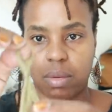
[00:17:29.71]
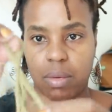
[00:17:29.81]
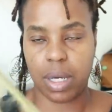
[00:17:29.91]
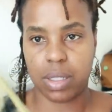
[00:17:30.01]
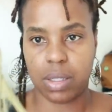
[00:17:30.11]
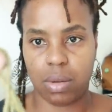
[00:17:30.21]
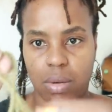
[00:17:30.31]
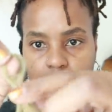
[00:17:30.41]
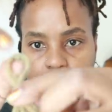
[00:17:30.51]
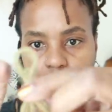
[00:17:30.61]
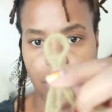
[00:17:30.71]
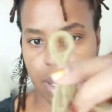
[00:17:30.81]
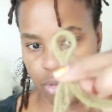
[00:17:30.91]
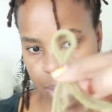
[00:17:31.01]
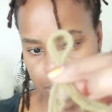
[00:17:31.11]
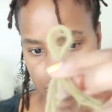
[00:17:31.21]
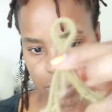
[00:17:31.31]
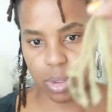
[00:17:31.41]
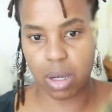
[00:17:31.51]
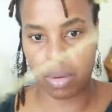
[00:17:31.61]
Right? So now I have my
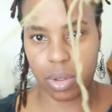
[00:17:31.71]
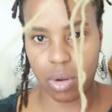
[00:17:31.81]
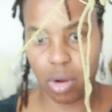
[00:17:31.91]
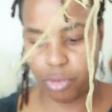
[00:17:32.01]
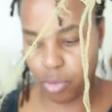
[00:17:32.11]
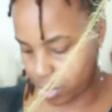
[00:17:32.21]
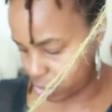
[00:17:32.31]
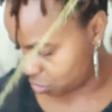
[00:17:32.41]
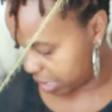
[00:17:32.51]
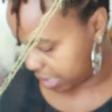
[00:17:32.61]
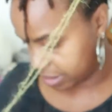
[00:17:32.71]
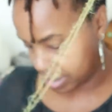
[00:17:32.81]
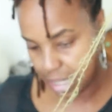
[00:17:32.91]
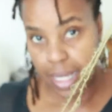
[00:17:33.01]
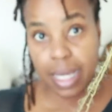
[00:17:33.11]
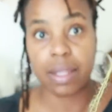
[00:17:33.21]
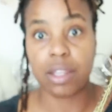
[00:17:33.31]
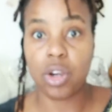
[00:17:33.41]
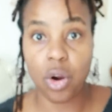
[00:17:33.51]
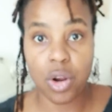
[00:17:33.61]
slip knot with all four strands.
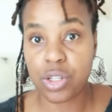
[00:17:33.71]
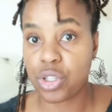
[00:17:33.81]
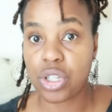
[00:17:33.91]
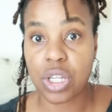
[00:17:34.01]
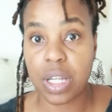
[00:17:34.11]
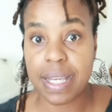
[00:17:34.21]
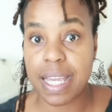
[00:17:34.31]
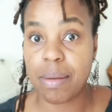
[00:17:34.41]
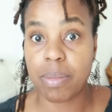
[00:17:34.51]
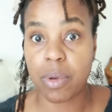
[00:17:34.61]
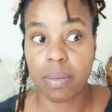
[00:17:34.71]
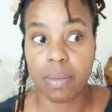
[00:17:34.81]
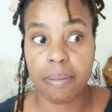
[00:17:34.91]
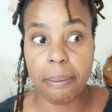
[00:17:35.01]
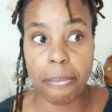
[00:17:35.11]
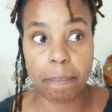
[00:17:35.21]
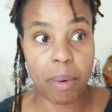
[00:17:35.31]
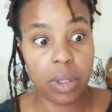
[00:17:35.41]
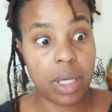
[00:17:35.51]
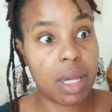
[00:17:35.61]
The yarn is just going to keep
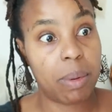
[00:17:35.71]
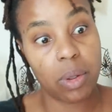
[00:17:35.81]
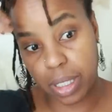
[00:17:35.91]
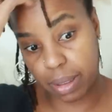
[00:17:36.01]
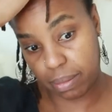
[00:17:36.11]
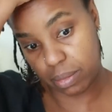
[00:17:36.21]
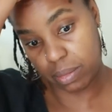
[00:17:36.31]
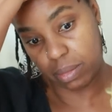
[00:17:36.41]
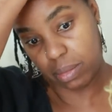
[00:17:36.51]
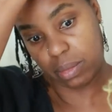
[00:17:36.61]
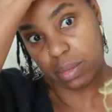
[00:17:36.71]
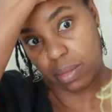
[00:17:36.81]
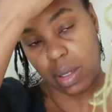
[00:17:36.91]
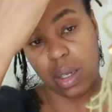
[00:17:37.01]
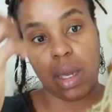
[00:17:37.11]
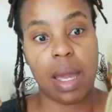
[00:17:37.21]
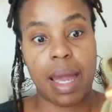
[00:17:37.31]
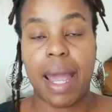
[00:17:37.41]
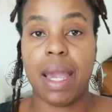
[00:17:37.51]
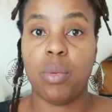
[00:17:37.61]
pulling and pulling.
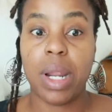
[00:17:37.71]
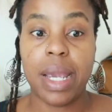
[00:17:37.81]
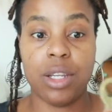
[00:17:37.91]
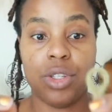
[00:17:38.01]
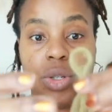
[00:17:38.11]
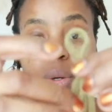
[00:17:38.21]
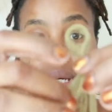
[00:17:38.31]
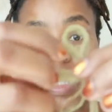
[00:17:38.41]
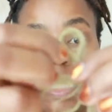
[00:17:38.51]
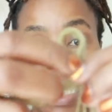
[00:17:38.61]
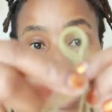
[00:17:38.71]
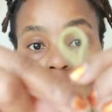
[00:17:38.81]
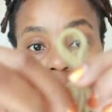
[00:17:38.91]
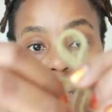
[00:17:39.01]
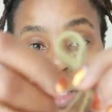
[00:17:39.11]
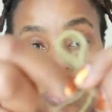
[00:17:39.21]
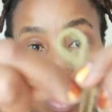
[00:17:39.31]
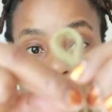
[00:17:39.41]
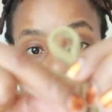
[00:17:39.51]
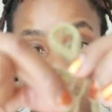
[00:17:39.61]
And what I can do is take a
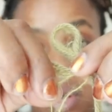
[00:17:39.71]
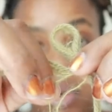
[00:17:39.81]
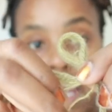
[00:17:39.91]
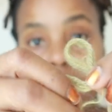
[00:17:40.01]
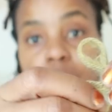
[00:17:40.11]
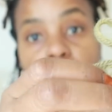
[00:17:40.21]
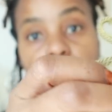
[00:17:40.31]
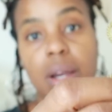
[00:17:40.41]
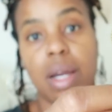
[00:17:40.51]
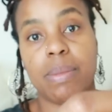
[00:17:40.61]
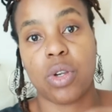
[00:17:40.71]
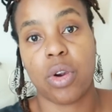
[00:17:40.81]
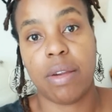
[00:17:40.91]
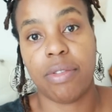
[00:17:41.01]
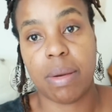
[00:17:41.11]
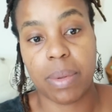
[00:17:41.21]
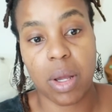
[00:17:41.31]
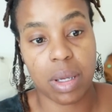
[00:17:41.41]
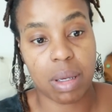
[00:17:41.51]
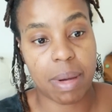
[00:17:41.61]
strand of mohair. I'm sorry if I'm
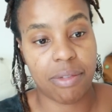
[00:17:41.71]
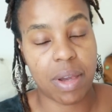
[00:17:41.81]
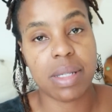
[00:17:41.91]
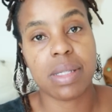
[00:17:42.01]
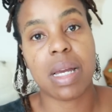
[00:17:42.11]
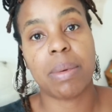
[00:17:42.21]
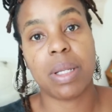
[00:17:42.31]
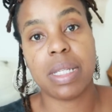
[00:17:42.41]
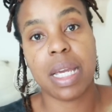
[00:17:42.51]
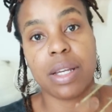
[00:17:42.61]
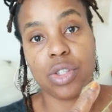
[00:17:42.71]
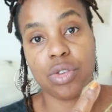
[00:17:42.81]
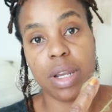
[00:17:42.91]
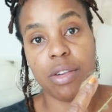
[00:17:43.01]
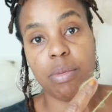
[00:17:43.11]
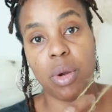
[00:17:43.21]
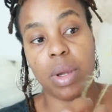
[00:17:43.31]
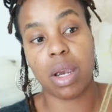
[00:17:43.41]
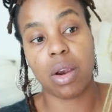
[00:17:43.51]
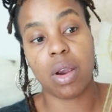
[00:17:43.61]
blocking my face. I'm going to take a strand of
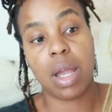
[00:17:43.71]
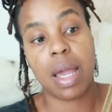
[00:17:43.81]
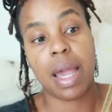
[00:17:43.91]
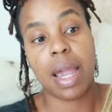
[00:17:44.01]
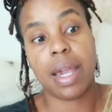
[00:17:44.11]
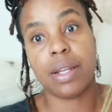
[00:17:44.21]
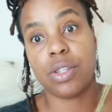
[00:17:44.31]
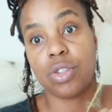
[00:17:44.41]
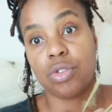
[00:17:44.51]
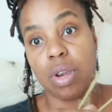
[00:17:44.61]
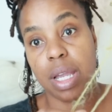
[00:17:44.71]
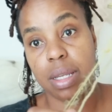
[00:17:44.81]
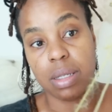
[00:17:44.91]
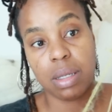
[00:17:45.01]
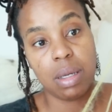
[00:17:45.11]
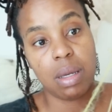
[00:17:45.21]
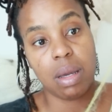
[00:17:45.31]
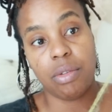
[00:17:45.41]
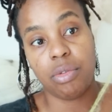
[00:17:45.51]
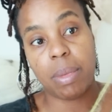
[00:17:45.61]
mohair and a strand
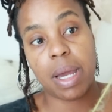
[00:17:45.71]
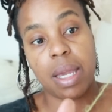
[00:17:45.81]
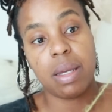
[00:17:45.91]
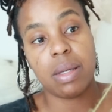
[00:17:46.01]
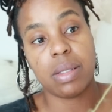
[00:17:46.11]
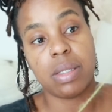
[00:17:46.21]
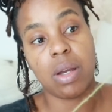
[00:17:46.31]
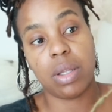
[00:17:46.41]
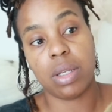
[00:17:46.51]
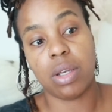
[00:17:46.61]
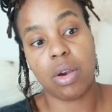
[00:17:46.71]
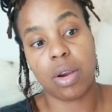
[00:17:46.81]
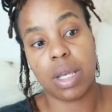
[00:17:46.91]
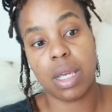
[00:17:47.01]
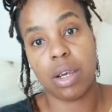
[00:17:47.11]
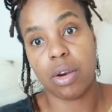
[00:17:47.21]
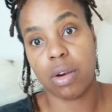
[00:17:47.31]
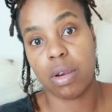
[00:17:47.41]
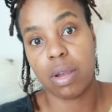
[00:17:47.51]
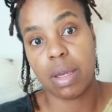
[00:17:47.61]
of my solid yarn
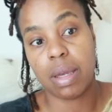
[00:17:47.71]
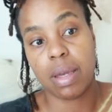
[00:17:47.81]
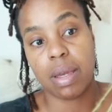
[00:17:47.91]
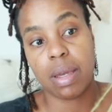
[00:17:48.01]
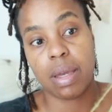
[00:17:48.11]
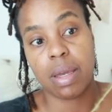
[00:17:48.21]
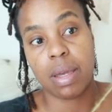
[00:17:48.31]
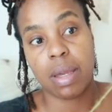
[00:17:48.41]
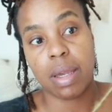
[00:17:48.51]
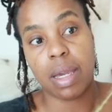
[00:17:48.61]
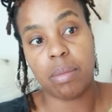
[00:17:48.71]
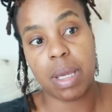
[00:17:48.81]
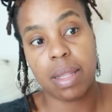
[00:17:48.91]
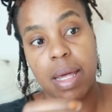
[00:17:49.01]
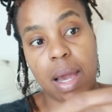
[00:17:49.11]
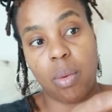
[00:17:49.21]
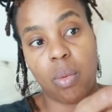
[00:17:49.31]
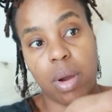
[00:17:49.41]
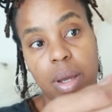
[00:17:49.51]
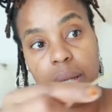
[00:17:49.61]
here and make that
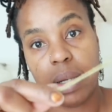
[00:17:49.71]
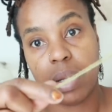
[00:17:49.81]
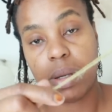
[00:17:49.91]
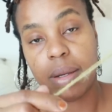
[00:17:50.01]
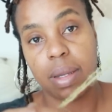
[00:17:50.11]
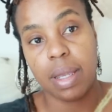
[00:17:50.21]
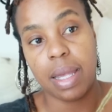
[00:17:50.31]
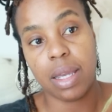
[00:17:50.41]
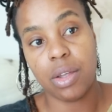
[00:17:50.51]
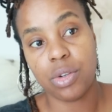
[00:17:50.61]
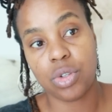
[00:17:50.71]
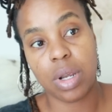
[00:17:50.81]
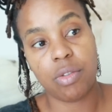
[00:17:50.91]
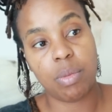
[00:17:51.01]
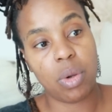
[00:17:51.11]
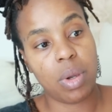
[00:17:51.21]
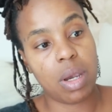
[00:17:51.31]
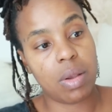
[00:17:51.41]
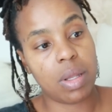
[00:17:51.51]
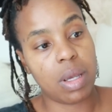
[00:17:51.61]
one. And the other strand of
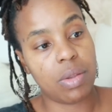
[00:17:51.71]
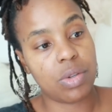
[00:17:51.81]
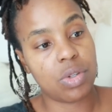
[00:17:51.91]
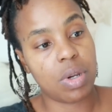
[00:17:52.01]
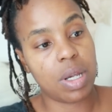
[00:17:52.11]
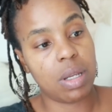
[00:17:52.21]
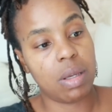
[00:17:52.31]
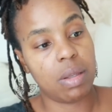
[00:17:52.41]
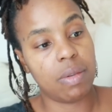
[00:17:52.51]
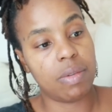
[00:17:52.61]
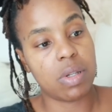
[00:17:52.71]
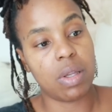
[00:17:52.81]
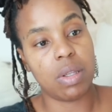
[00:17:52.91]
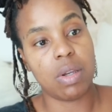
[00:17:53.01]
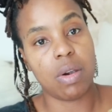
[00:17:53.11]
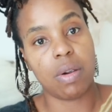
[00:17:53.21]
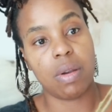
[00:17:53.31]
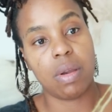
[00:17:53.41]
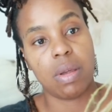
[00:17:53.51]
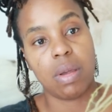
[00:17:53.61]
mohair and the other strand of solid
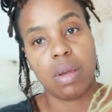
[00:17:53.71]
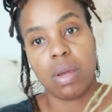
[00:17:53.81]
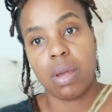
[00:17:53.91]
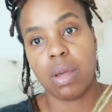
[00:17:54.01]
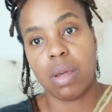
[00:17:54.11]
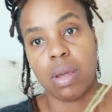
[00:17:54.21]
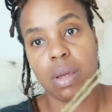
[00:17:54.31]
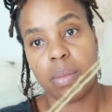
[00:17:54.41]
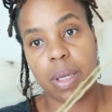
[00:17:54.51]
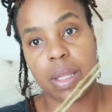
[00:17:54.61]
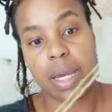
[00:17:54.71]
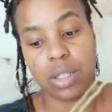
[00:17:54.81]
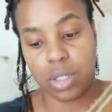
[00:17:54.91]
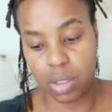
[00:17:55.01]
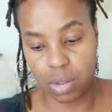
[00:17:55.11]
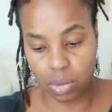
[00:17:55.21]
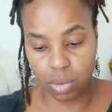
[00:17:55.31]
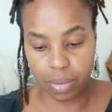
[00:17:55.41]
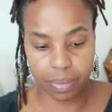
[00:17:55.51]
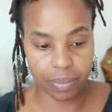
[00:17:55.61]
yarn, make that
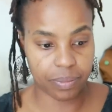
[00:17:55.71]
two.